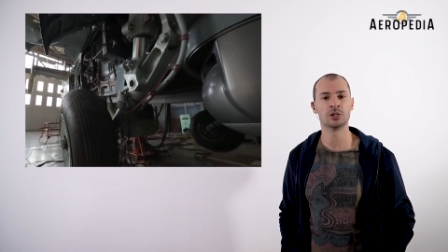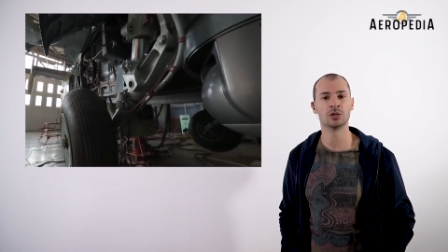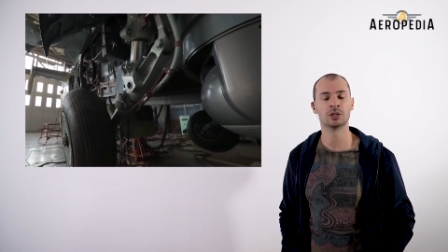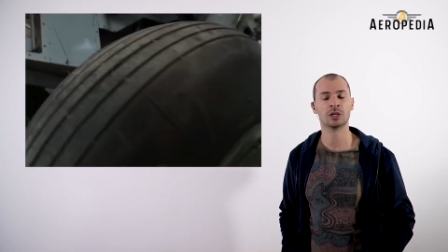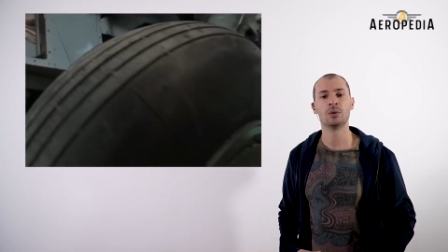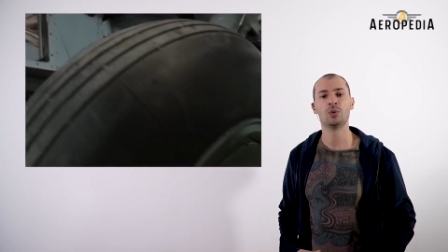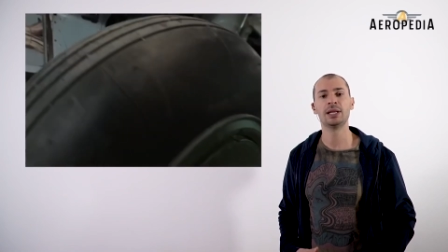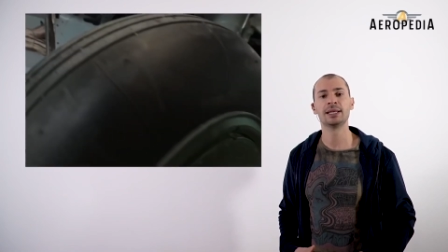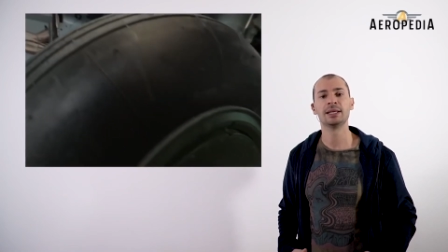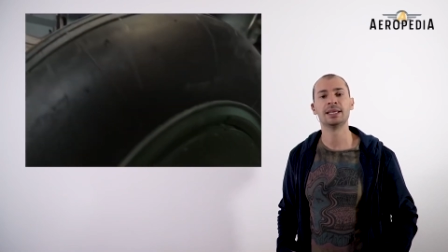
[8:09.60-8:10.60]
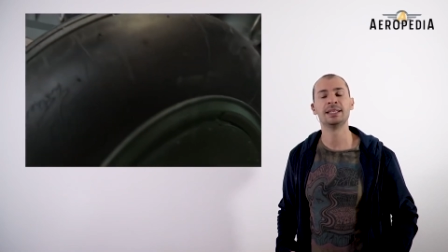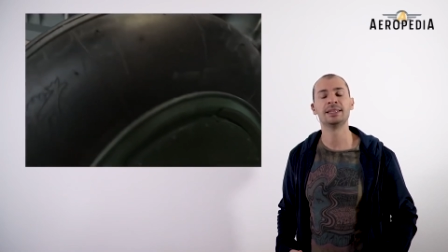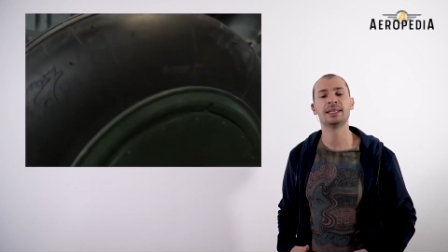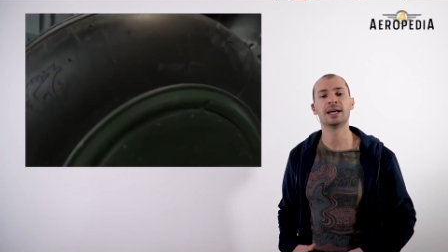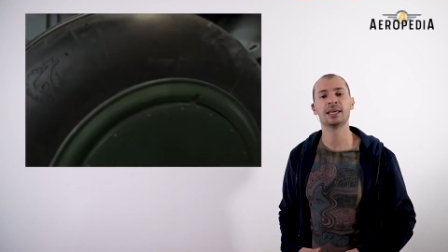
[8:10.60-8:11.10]
who fly in
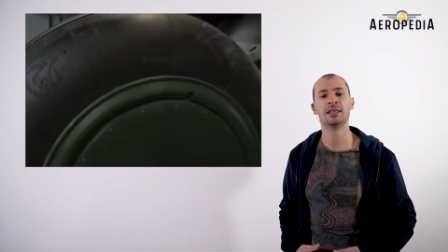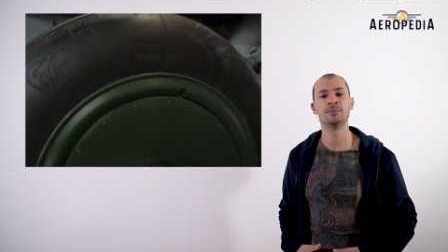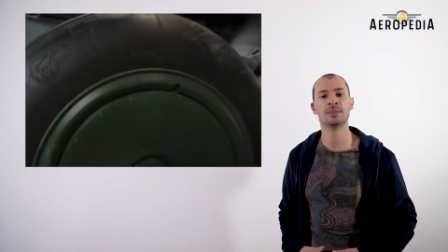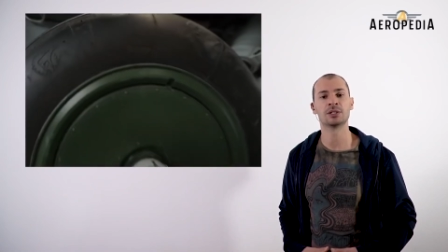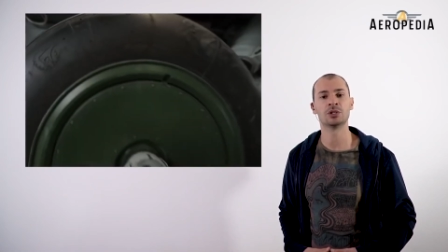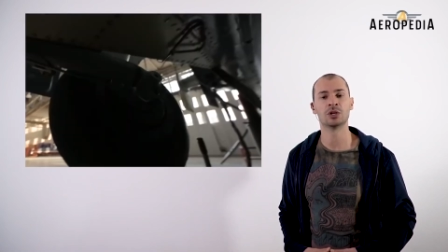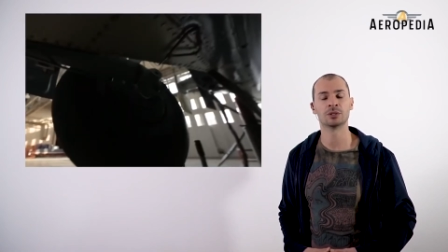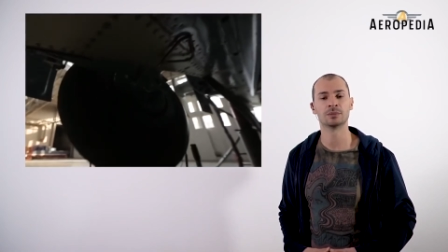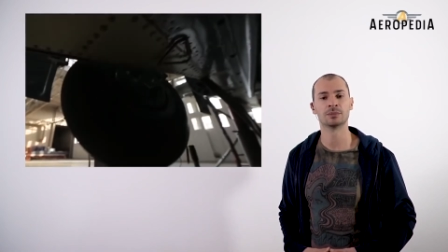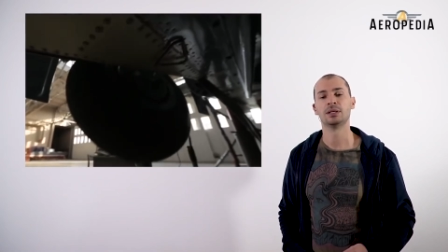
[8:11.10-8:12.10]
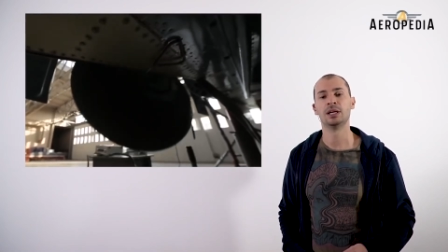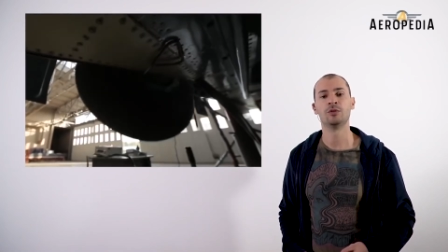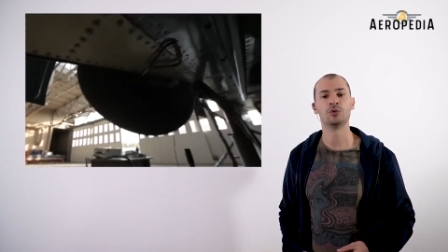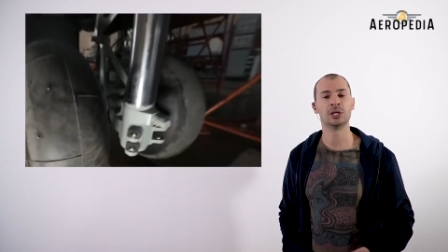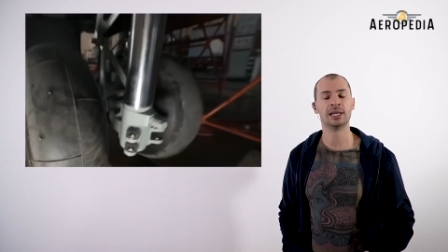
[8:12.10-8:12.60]
immersion suits.
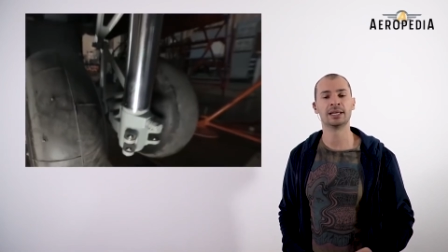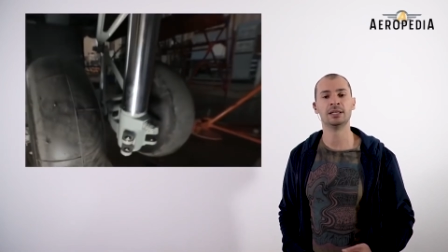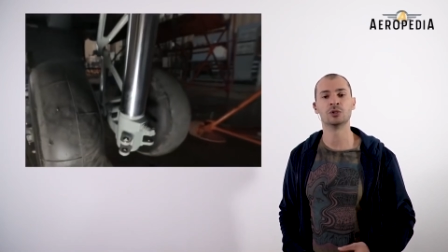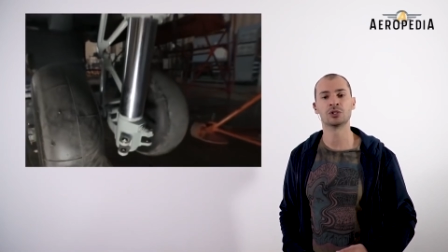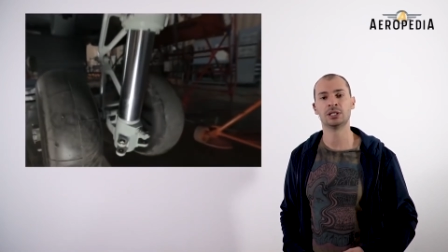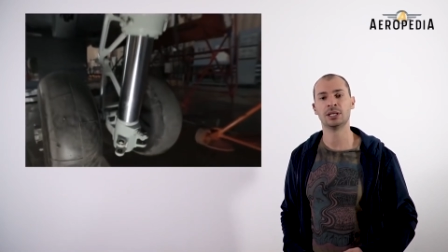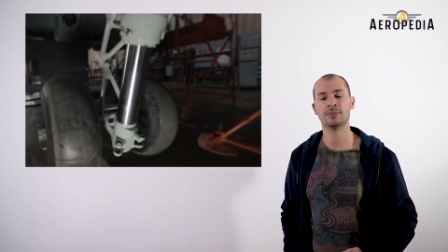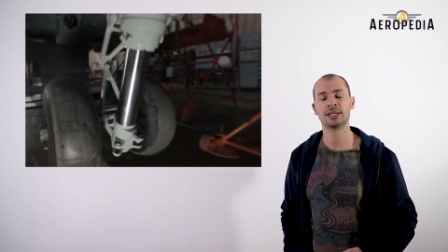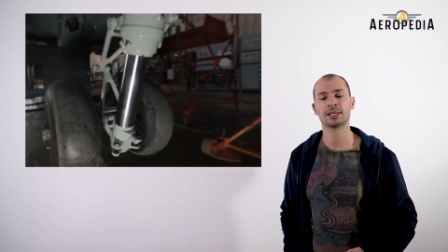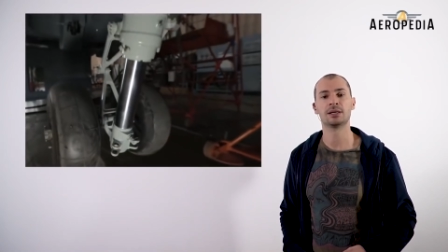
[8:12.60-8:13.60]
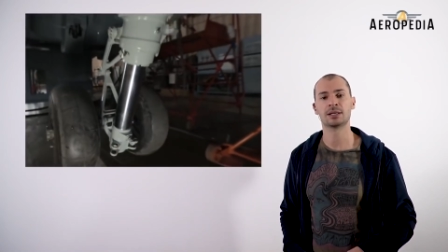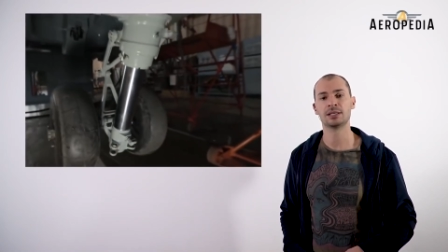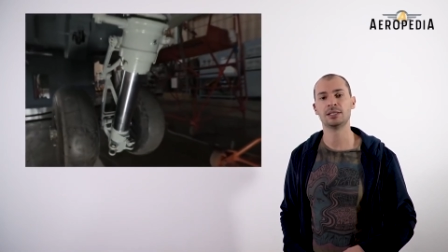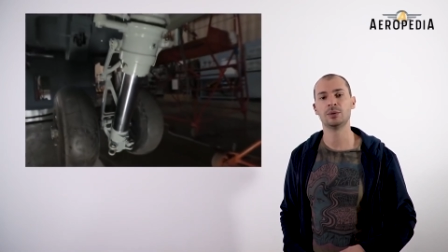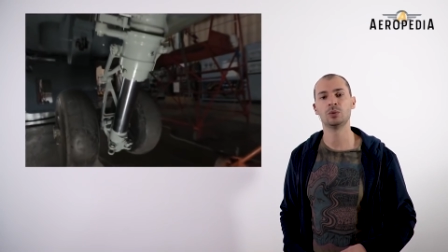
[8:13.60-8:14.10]
The fuselage and systems
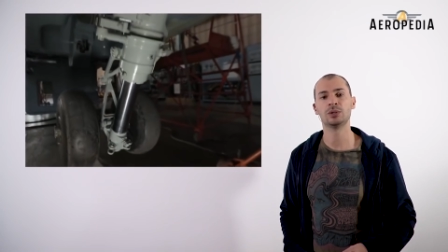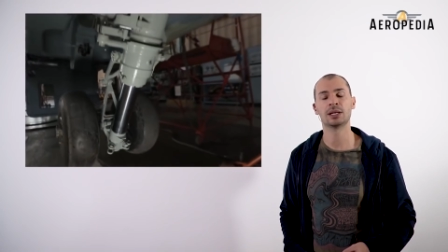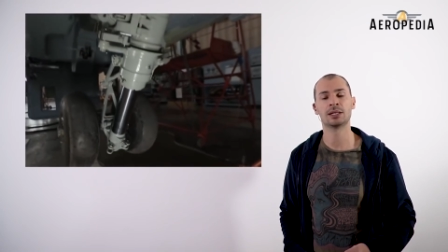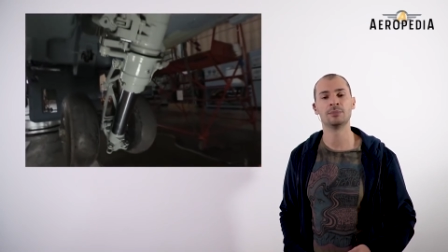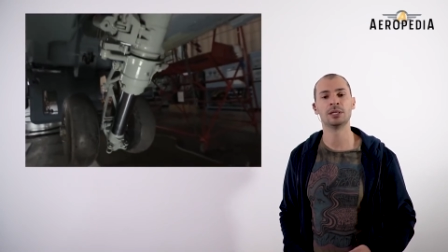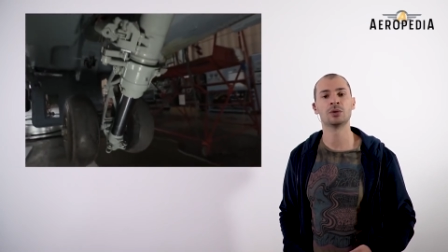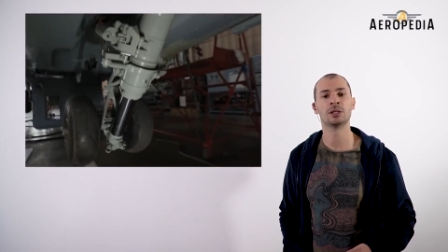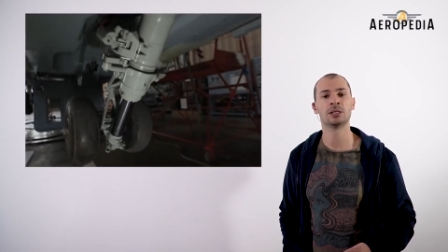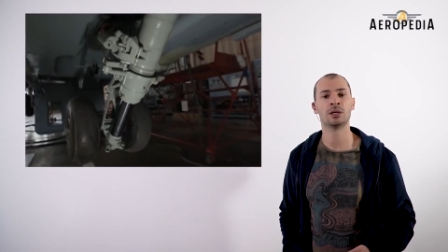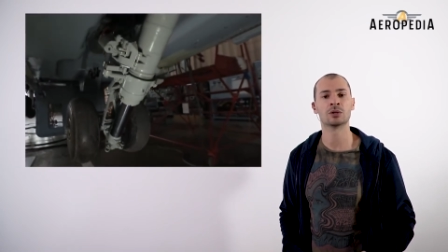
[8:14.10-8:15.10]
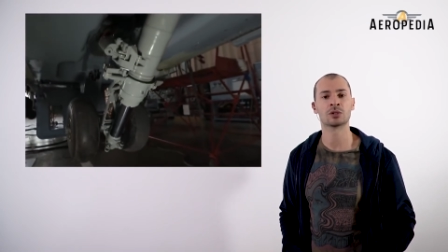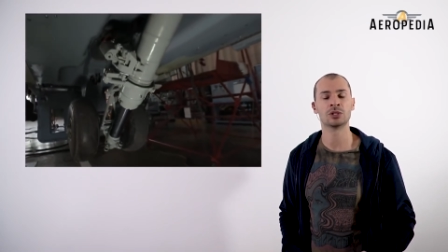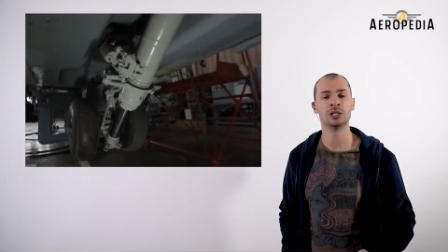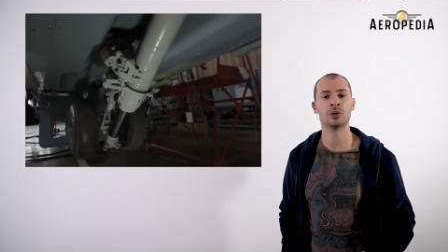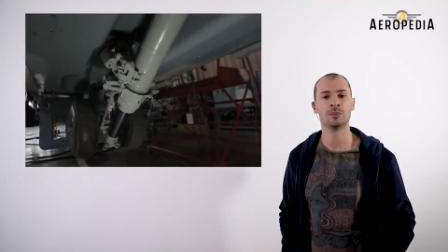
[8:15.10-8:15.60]
receive a special anti-corrosive
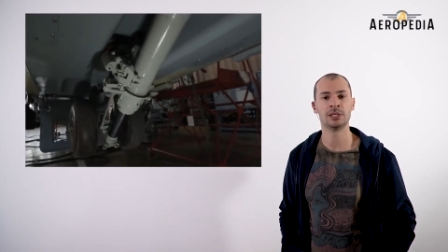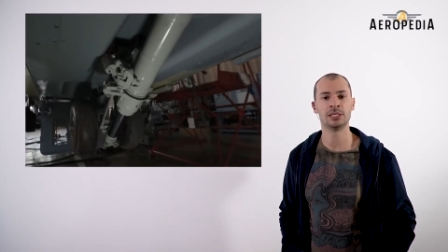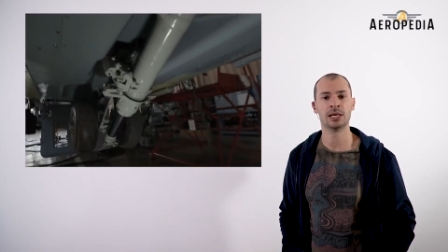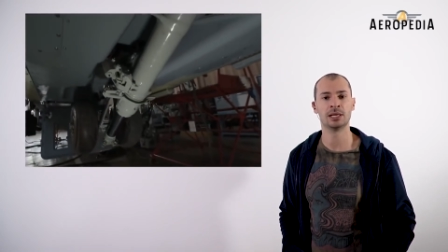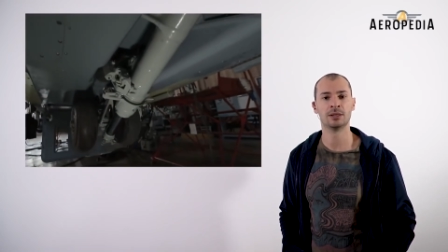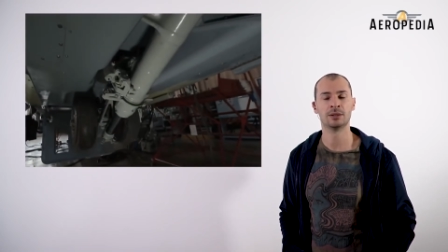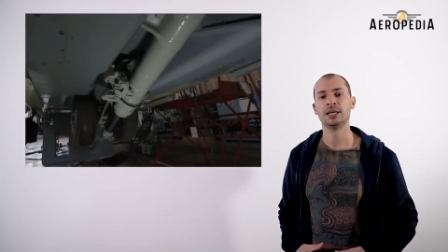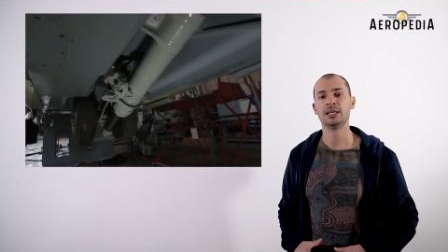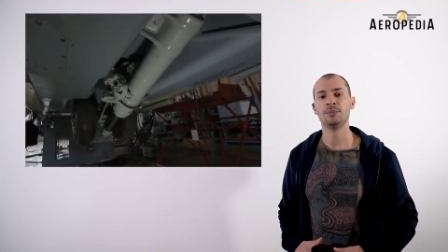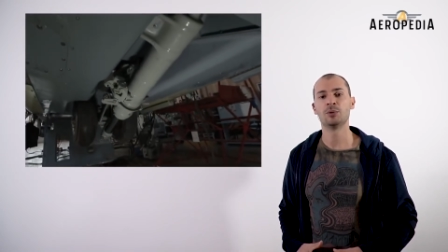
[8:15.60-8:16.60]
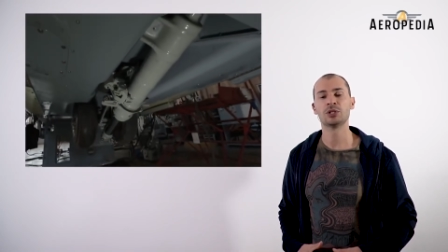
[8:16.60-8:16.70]
treatment, and it has a